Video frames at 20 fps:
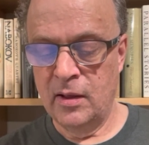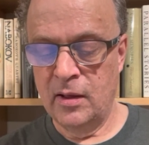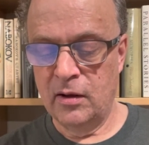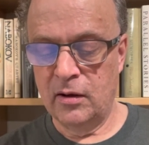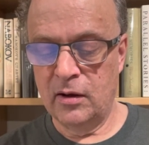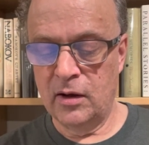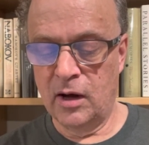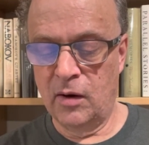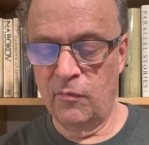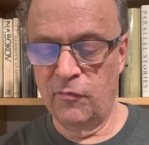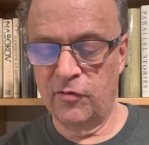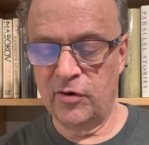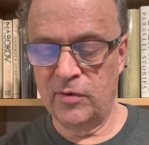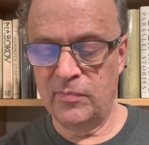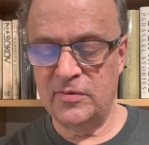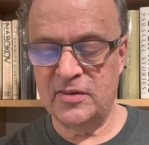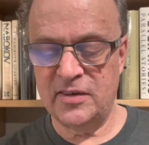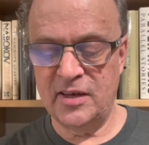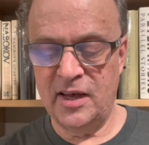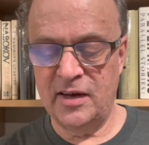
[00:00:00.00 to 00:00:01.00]
Come from
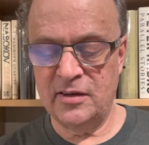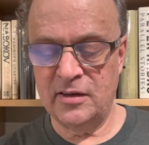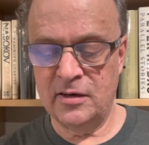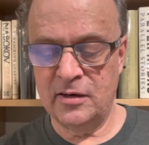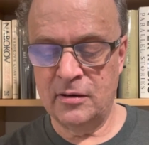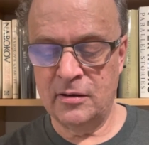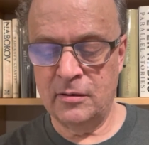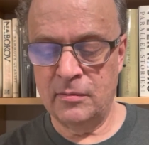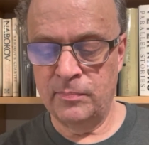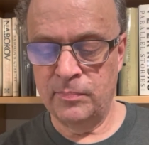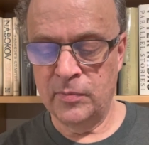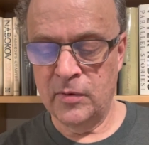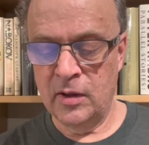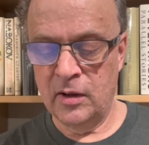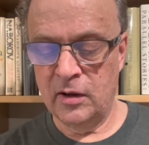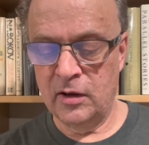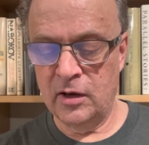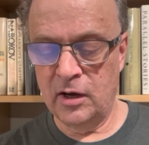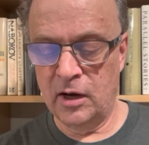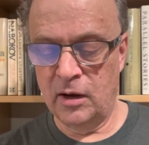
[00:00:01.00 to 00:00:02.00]
Satan,
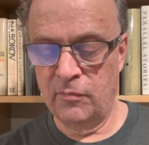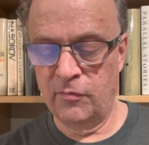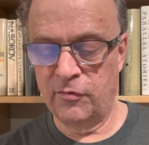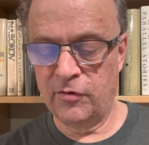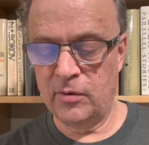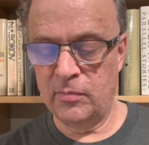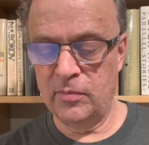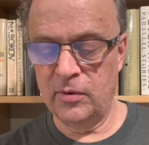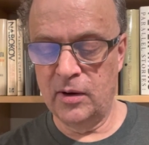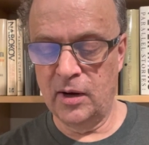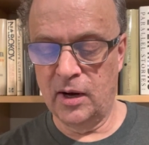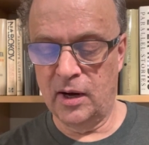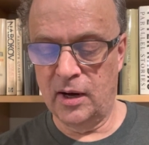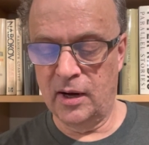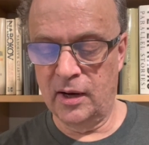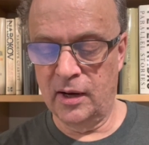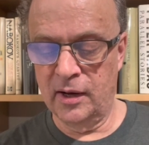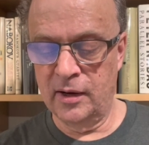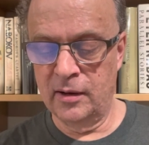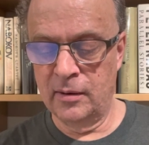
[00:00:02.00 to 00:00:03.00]
come from
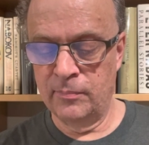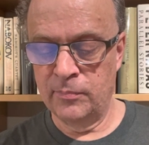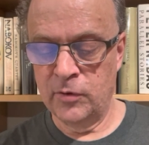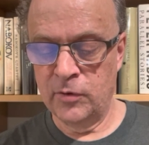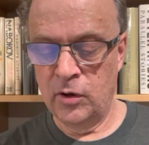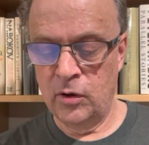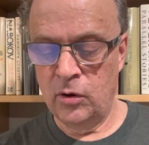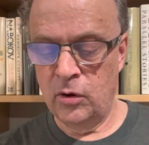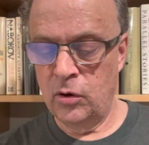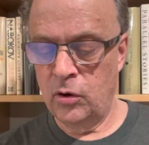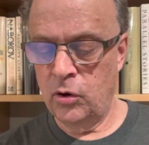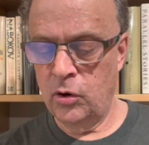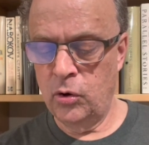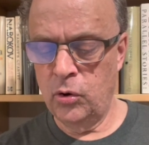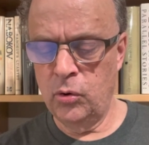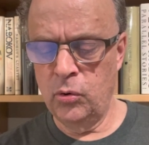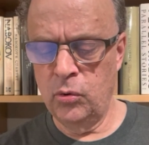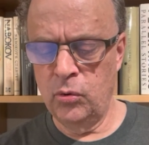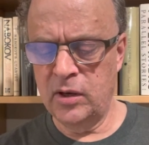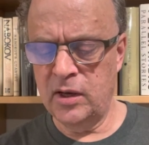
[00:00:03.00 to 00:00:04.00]
God,
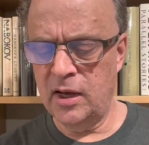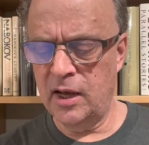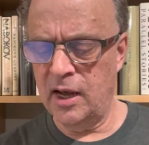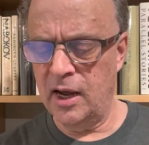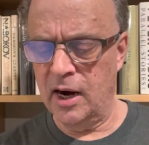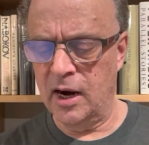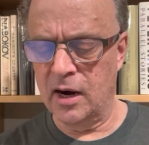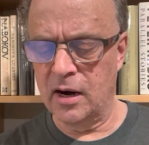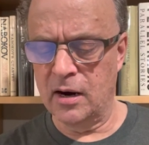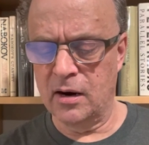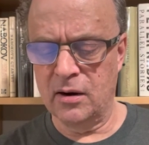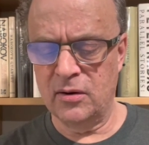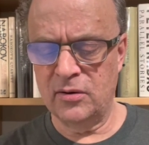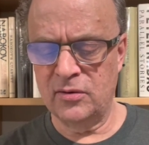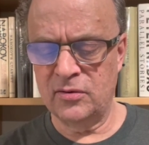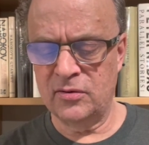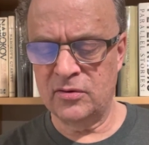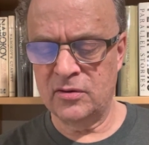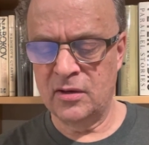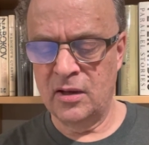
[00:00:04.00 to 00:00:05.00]
who
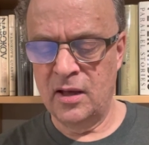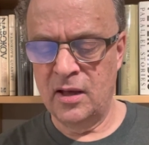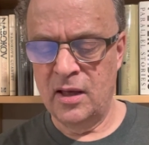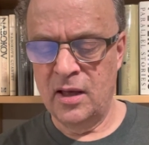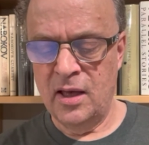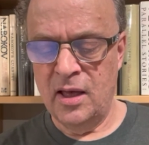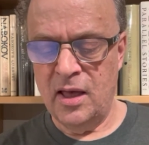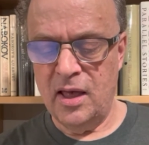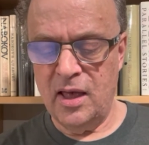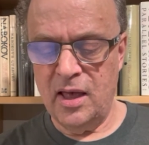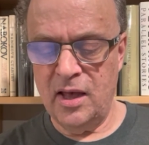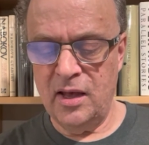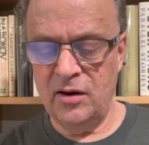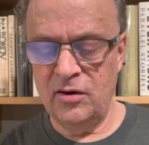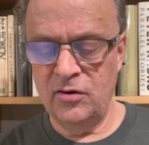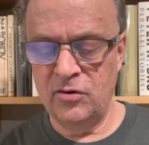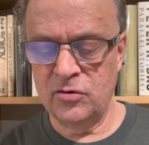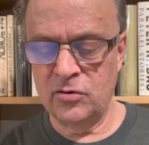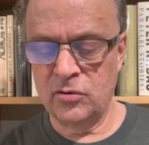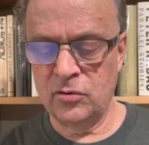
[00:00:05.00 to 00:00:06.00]
cares?
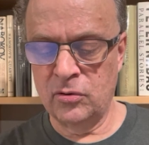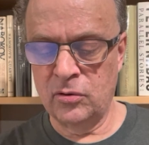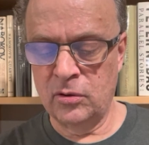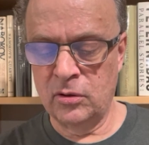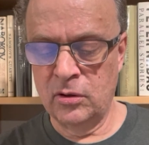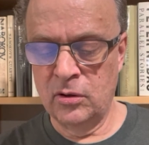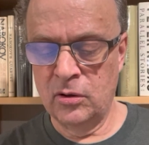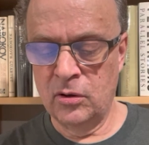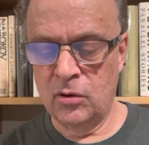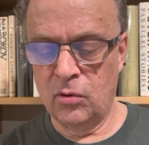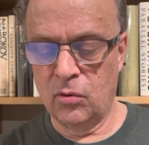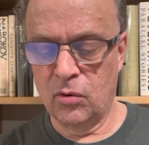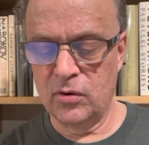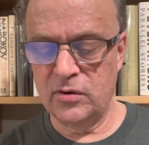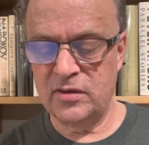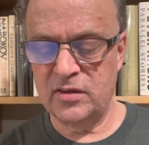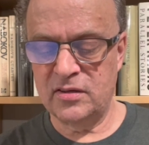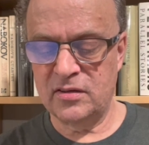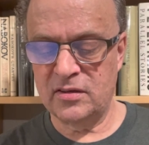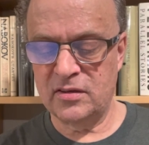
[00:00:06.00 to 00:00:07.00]
Angel or
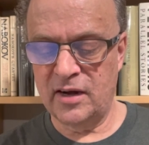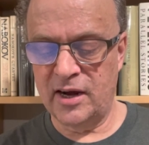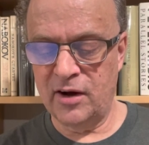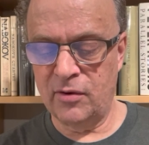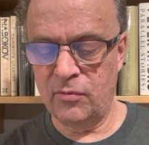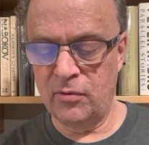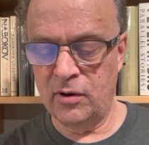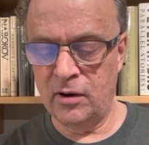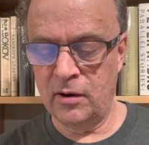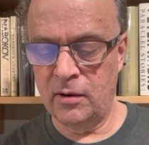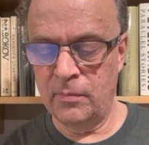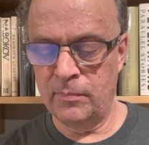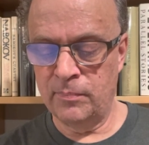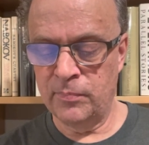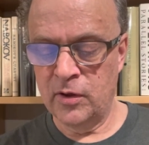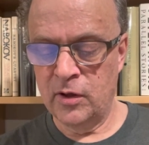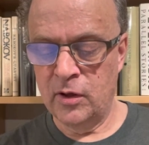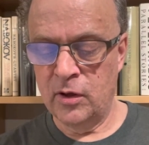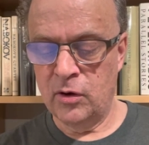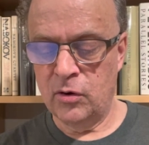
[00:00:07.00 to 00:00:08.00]
siren,
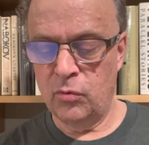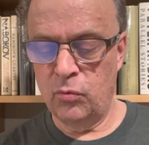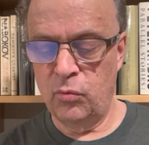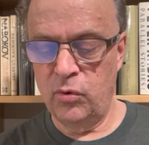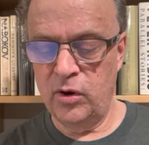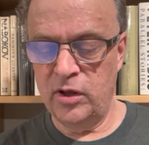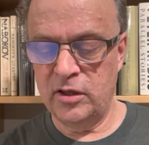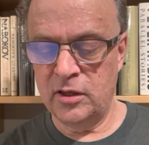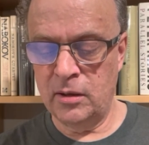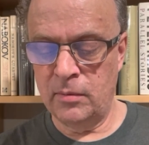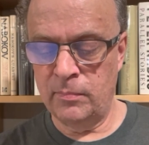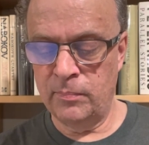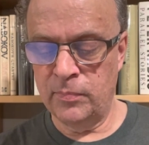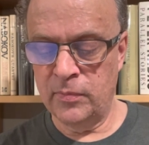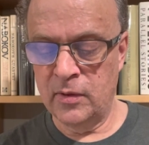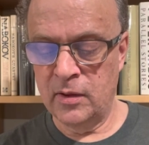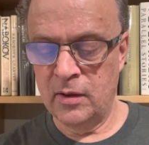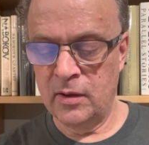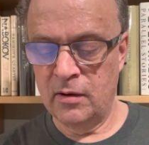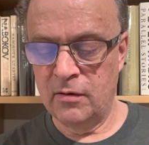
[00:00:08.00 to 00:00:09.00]
rhythm,
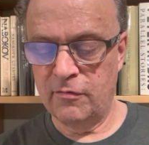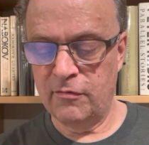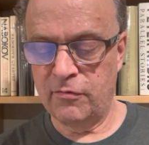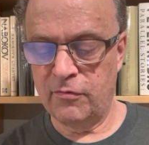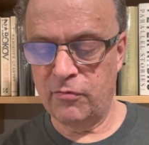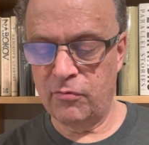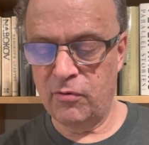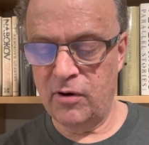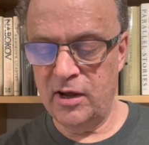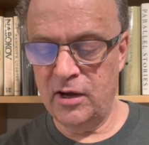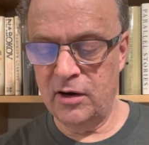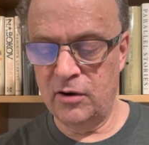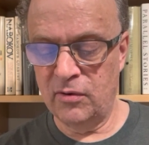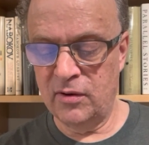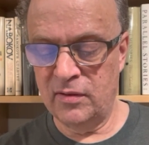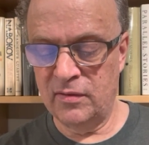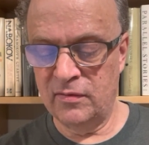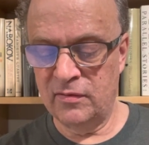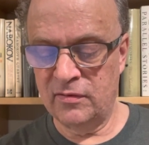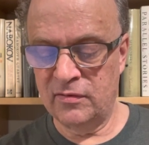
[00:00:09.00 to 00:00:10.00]

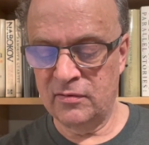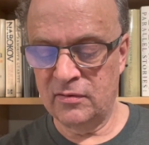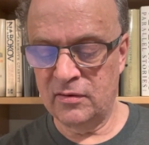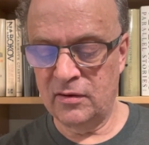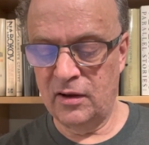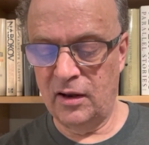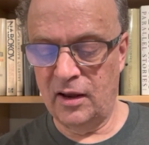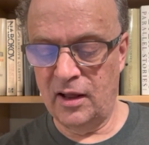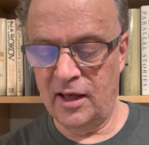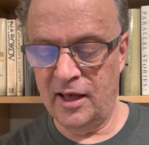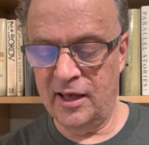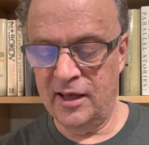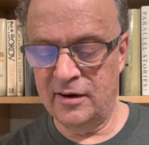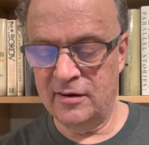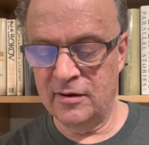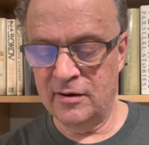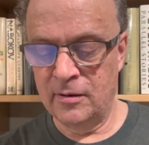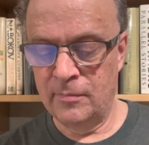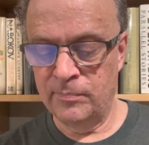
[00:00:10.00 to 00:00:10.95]
fragrance, light,